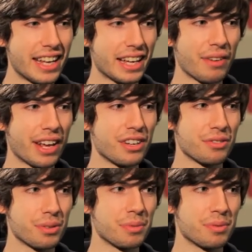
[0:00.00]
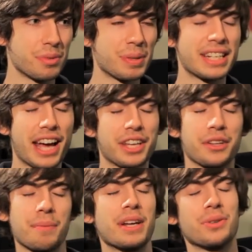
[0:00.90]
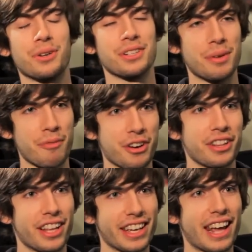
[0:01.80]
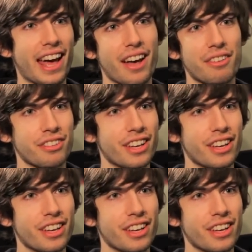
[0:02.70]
take advantage of some spectacular mentors I'm very yeah. lucky to have.